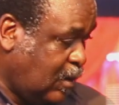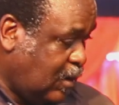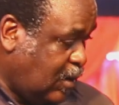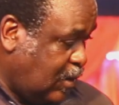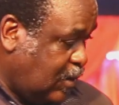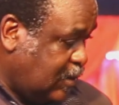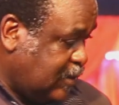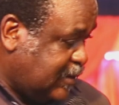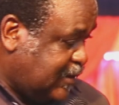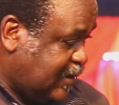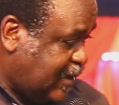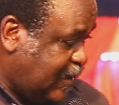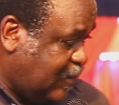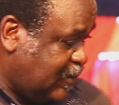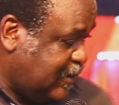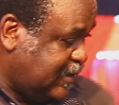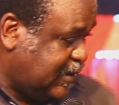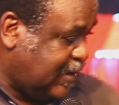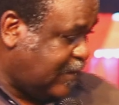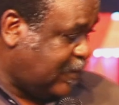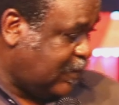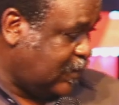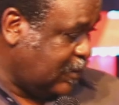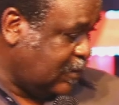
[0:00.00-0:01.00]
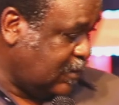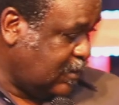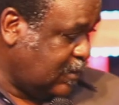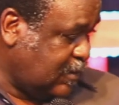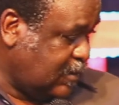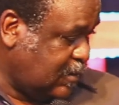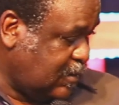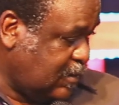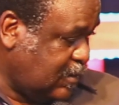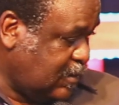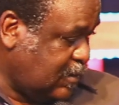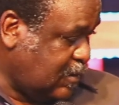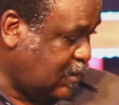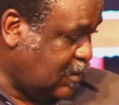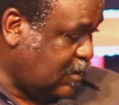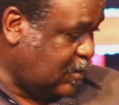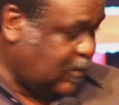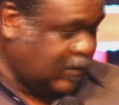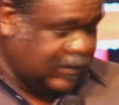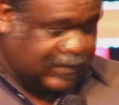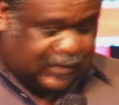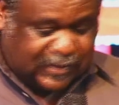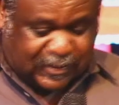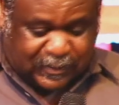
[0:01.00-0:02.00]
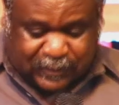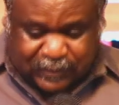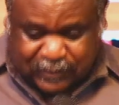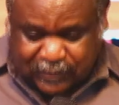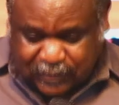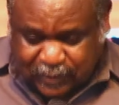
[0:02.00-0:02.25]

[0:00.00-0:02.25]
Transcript: Oh, time is up. Almost up.